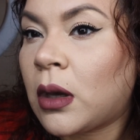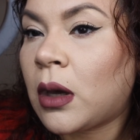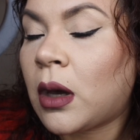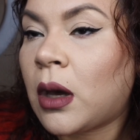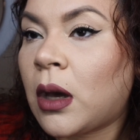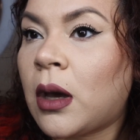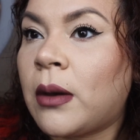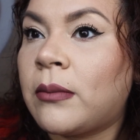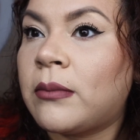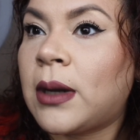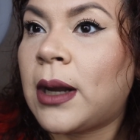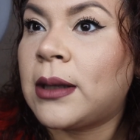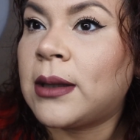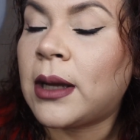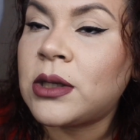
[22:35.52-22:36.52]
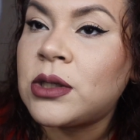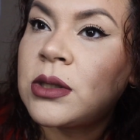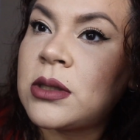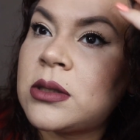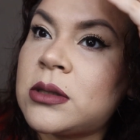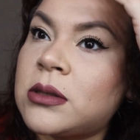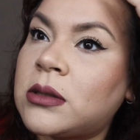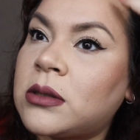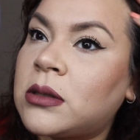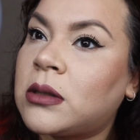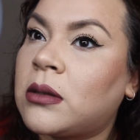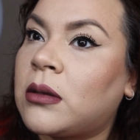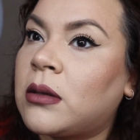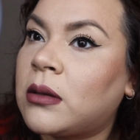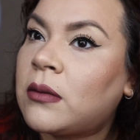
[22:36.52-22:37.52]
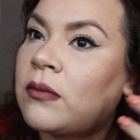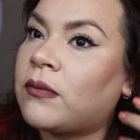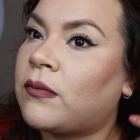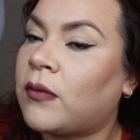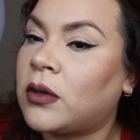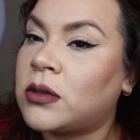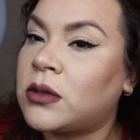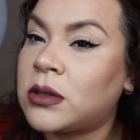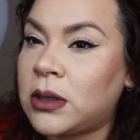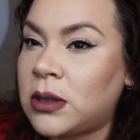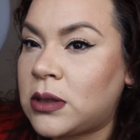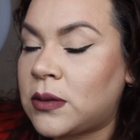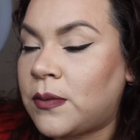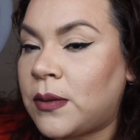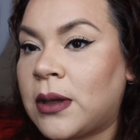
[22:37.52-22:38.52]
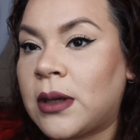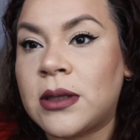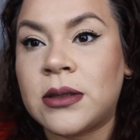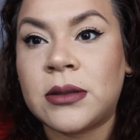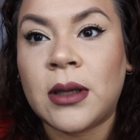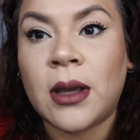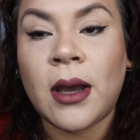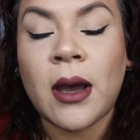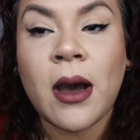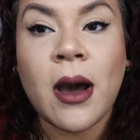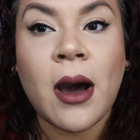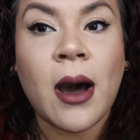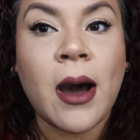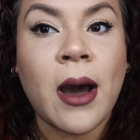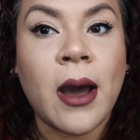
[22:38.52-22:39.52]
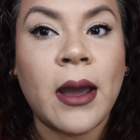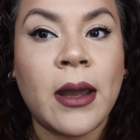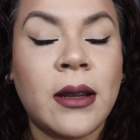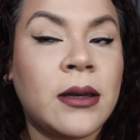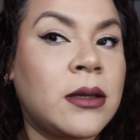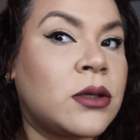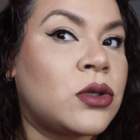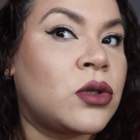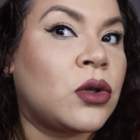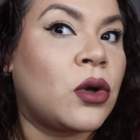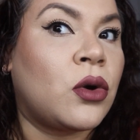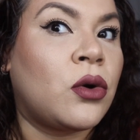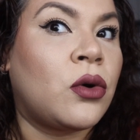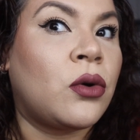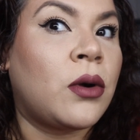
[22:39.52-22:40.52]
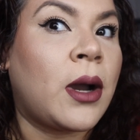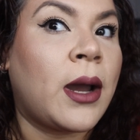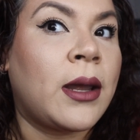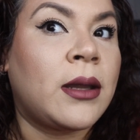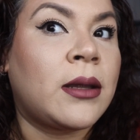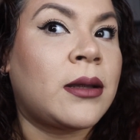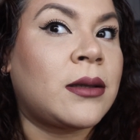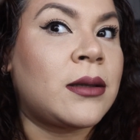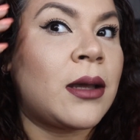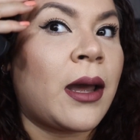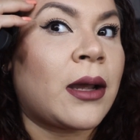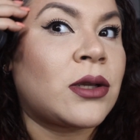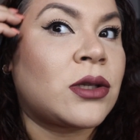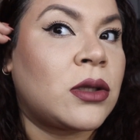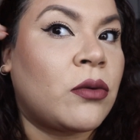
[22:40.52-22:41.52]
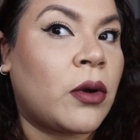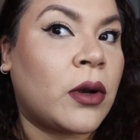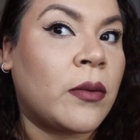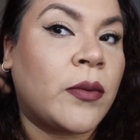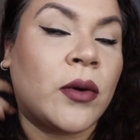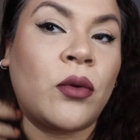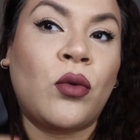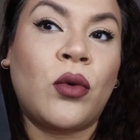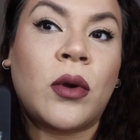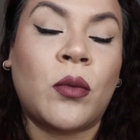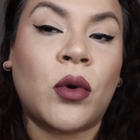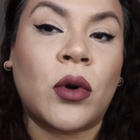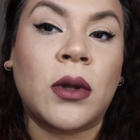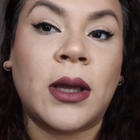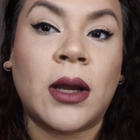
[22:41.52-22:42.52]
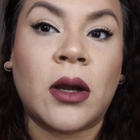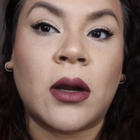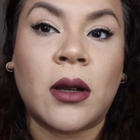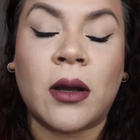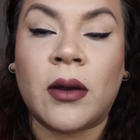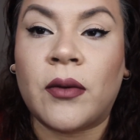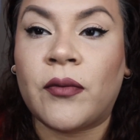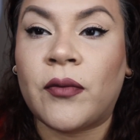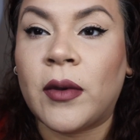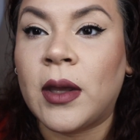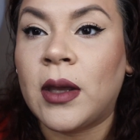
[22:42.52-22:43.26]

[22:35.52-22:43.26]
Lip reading: eyelashes, the falsies, because I need to go. I actually want to put one more layer of